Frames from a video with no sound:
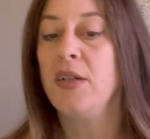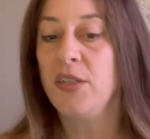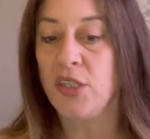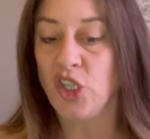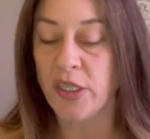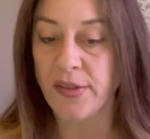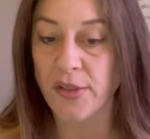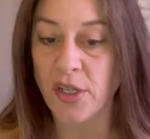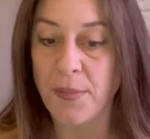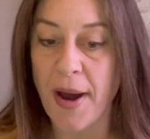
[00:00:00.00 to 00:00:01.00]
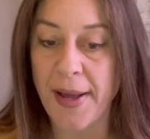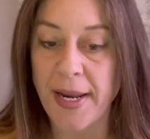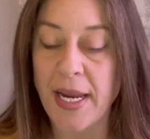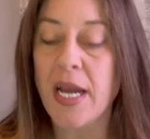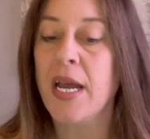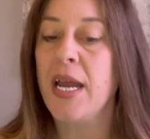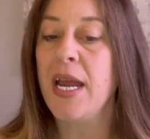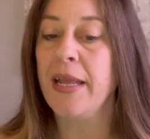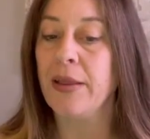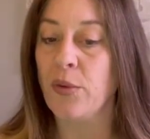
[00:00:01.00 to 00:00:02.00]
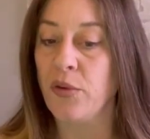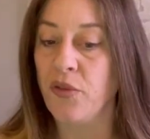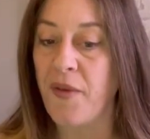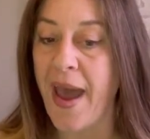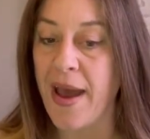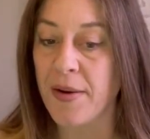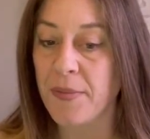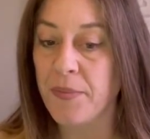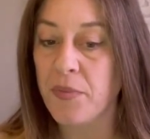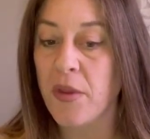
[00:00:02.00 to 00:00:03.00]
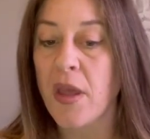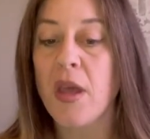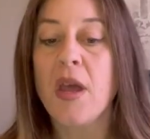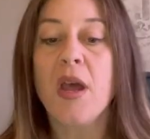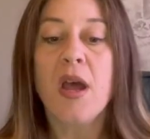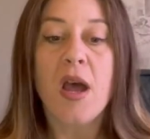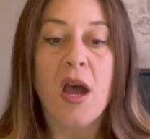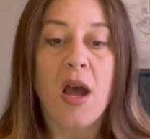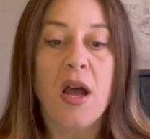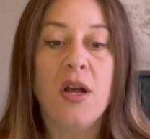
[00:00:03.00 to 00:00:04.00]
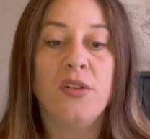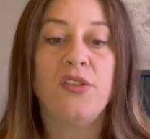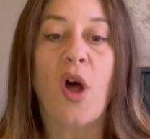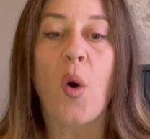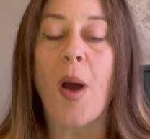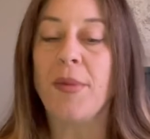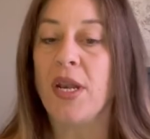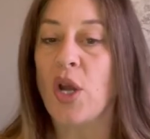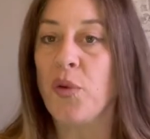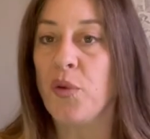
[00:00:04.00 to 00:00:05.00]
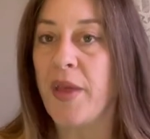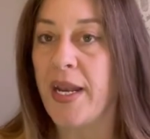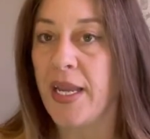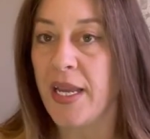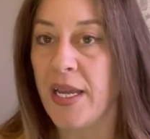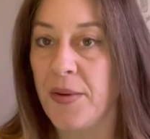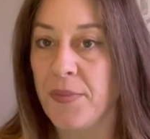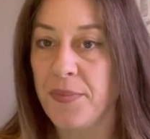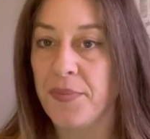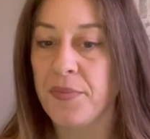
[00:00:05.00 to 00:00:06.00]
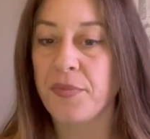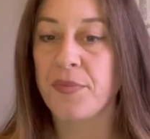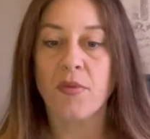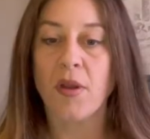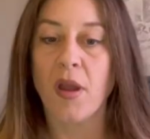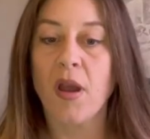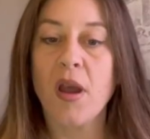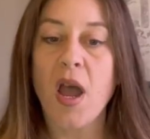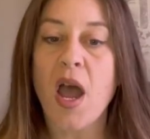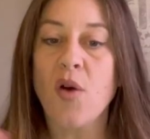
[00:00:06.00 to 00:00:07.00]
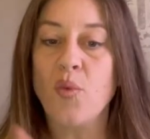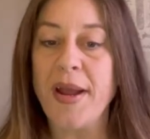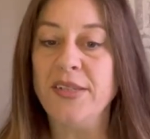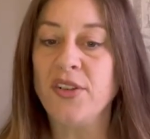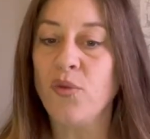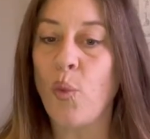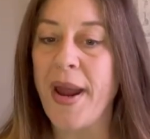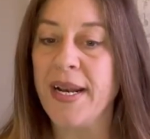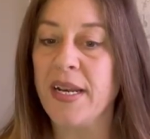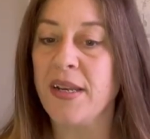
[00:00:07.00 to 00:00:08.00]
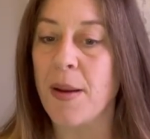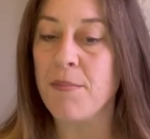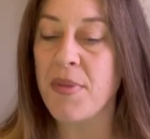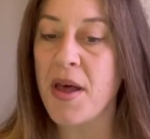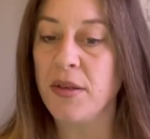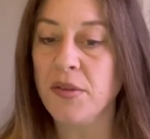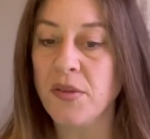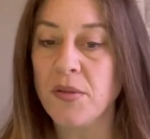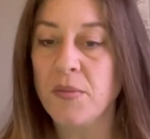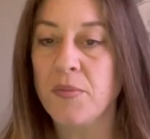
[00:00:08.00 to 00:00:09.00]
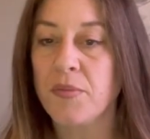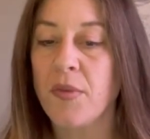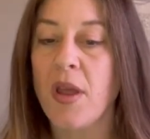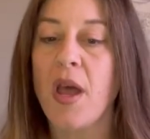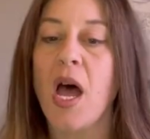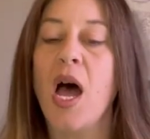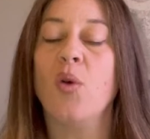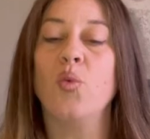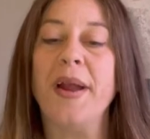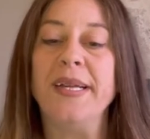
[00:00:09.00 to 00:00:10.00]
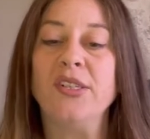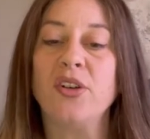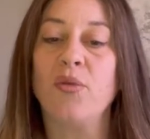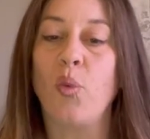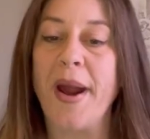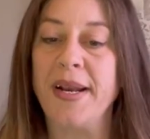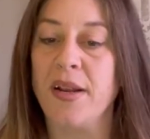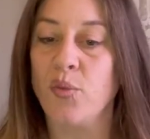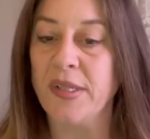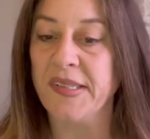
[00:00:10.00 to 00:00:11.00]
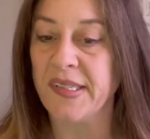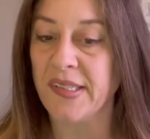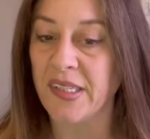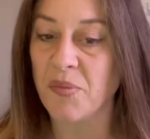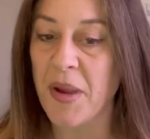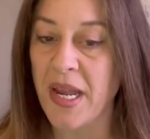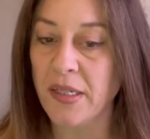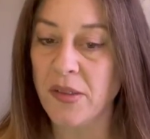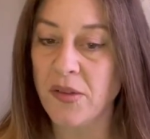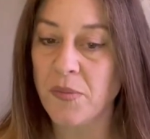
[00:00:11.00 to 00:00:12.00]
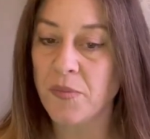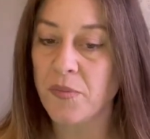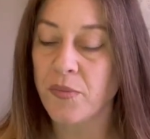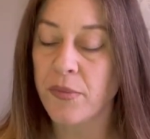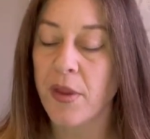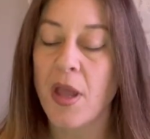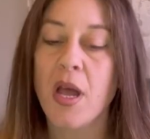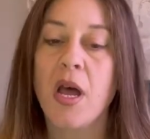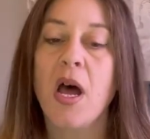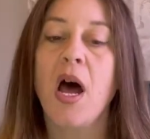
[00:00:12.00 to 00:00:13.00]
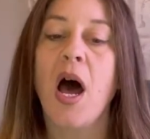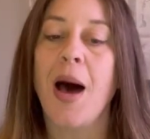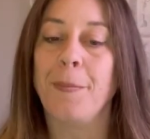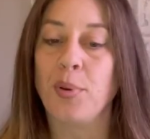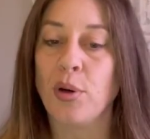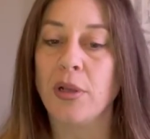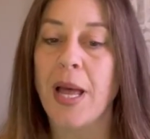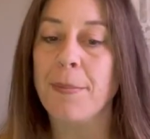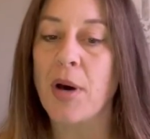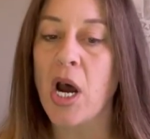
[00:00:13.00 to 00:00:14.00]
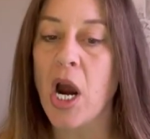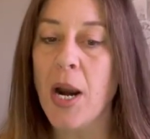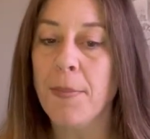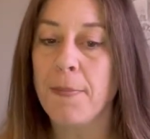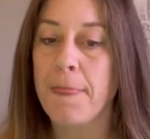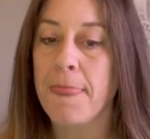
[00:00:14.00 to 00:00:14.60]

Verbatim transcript: to chisel your body and lose fat. So I'm gonna go through that again. A range of weighted dumbbells, a range of weighted resistance bands, a pull-up bar,